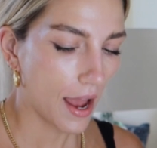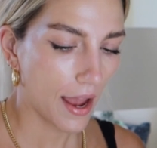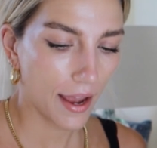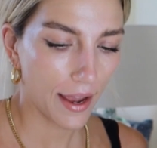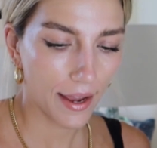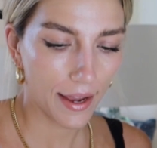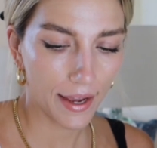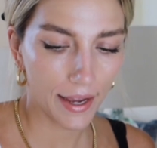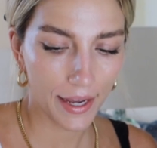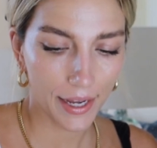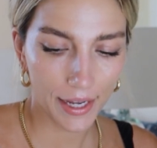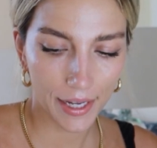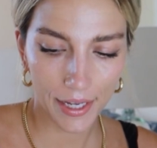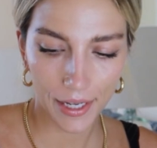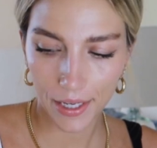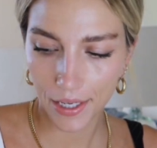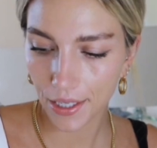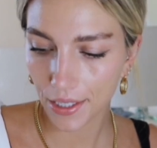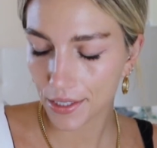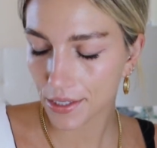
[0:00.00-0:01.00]

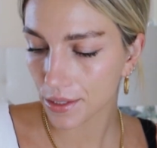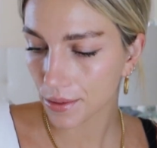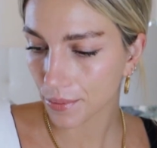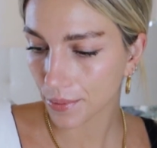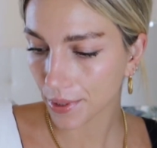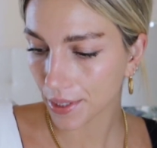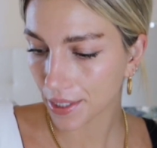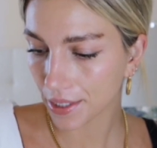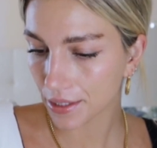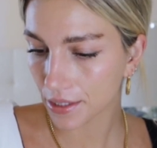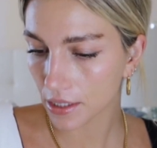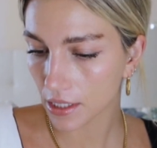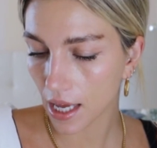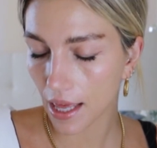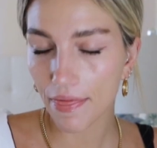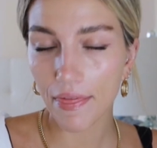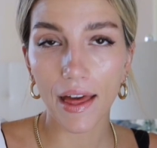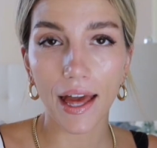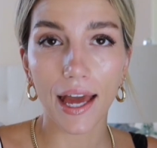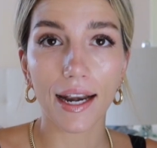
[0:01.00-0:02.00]
And what else?
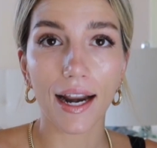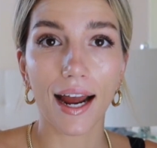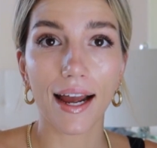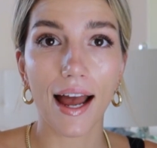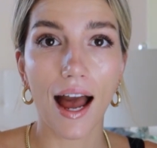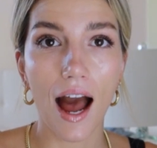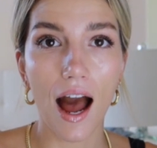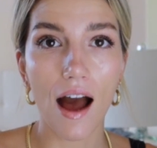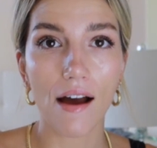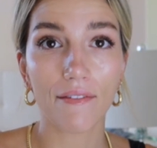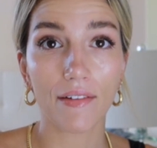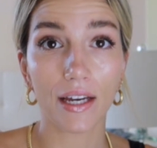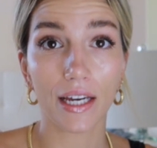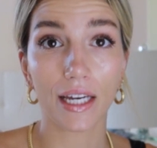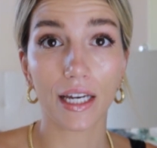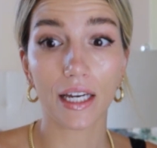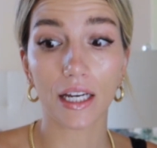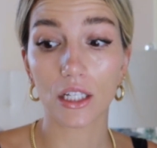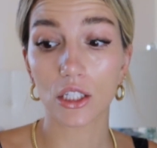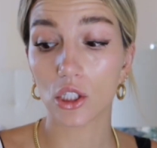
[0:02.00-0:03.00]
And then I have
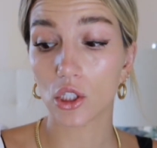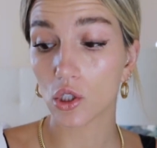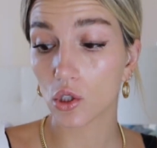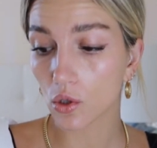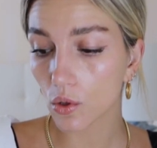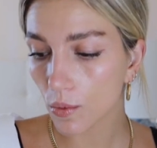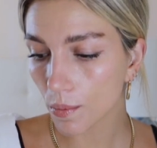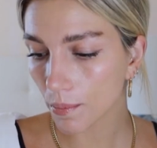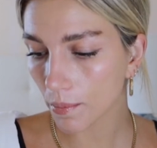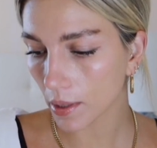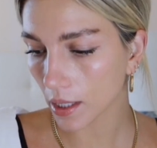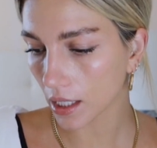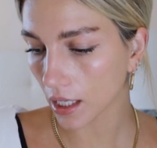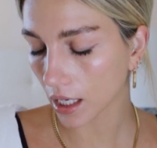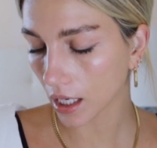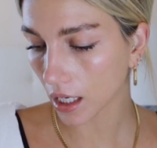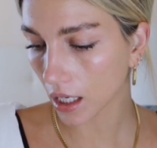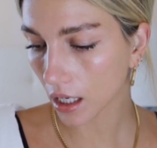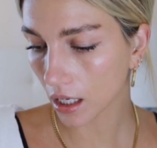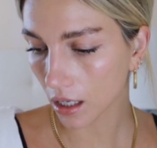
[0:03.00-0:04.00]
a Zoom
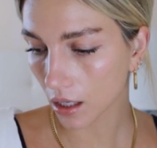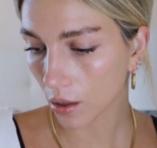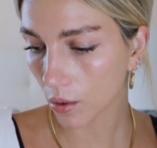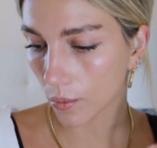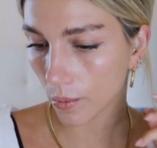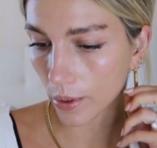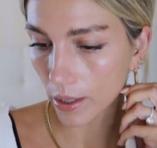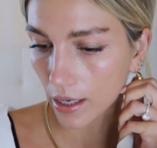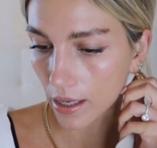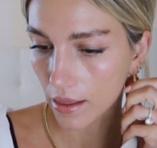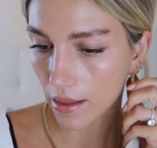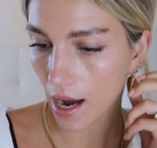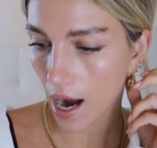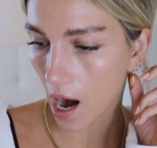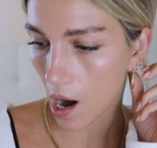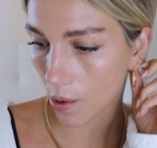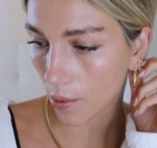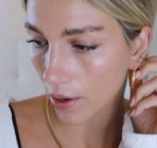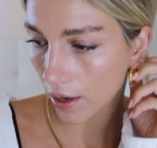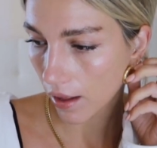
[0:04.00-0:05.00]
meeting with
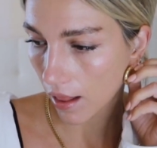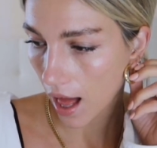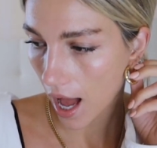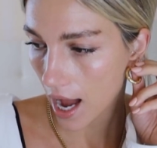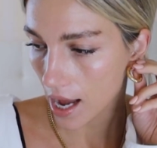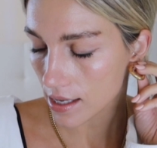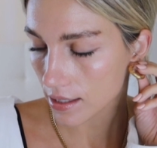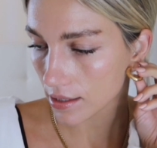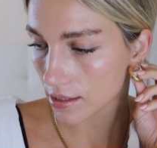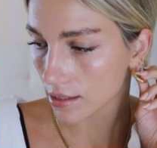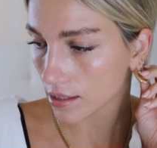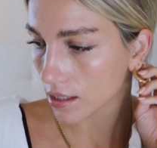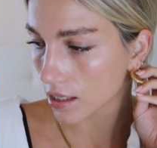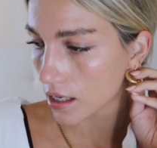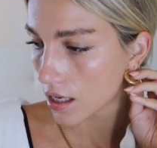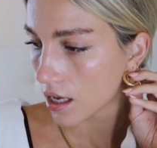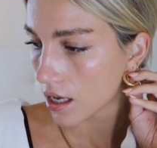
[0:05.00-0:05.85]
Hourglass.